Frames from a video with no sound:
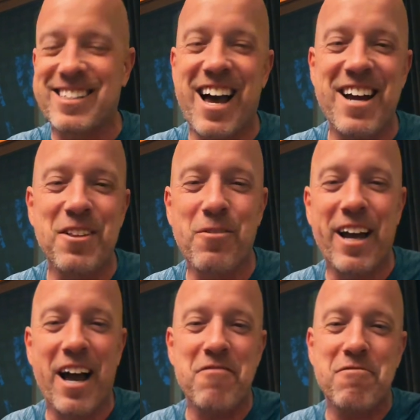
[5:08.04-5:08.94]
That's kind of
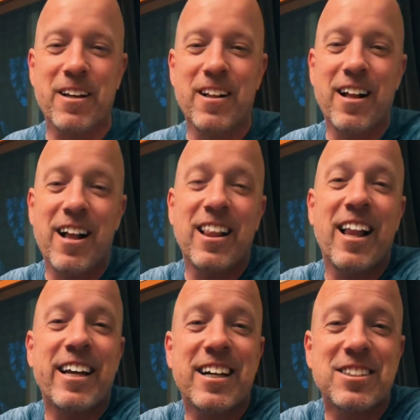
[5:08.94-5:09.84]
the way I feel,
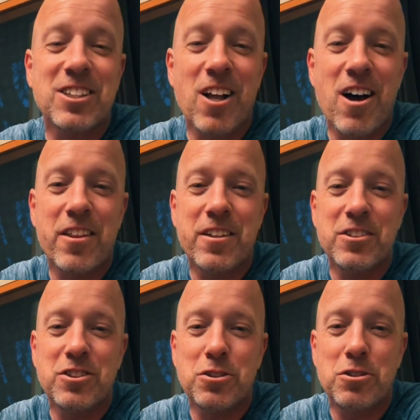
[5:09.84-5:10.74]
like a
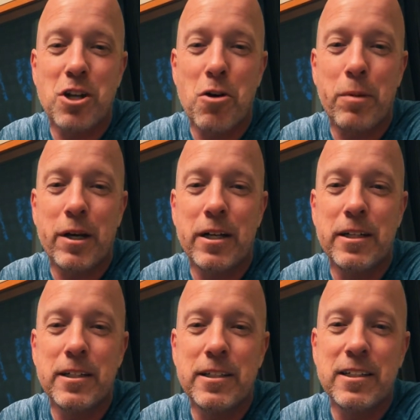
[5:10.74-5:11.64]
sloth in
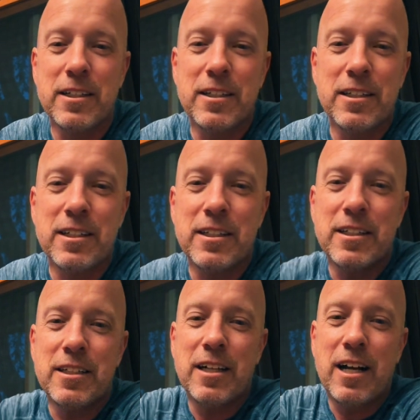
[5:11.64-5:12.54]
Zootopia.
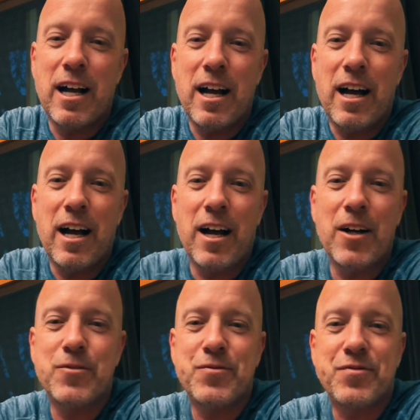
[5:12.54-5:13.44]

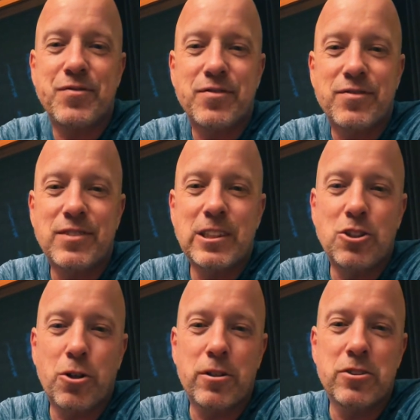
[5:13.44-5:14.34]
Uh,
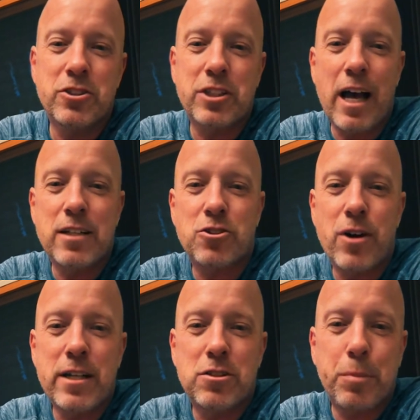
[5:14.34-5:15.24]
Jordan's
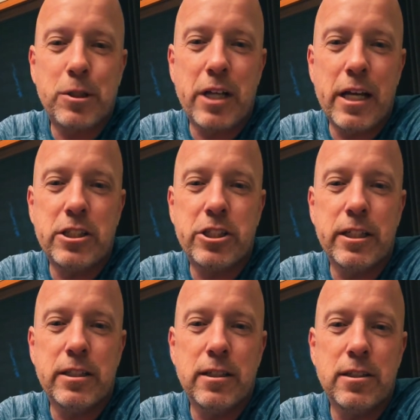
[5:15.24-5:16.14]
got
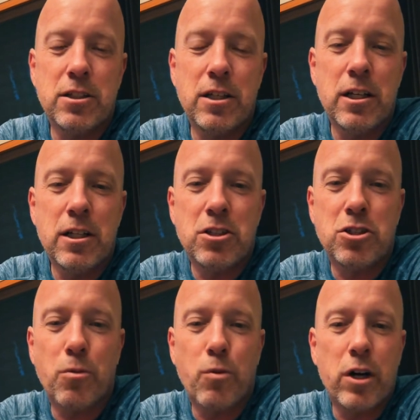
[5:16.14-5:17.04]
transportation
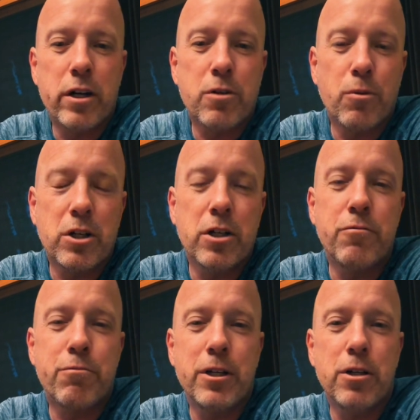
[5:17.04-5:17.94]
to work. Well,
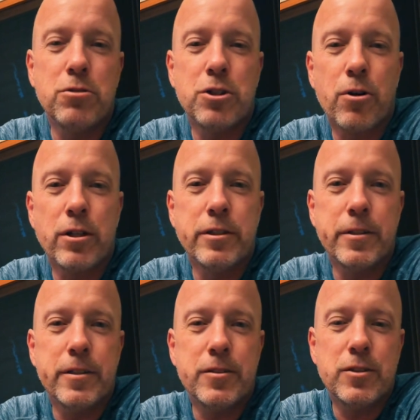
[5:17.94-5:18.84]
good for you,
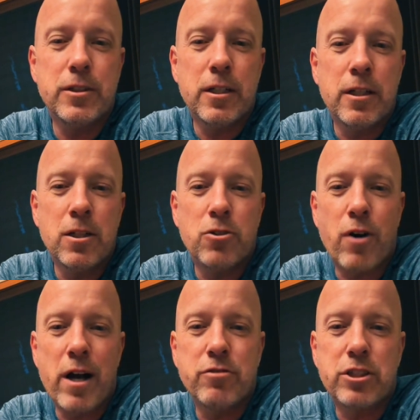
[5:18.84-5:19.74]
Jordan.
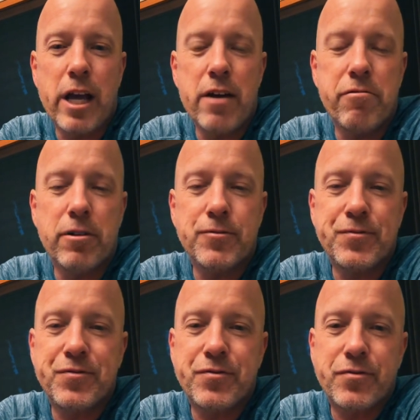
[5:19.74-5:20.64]
Drive safe.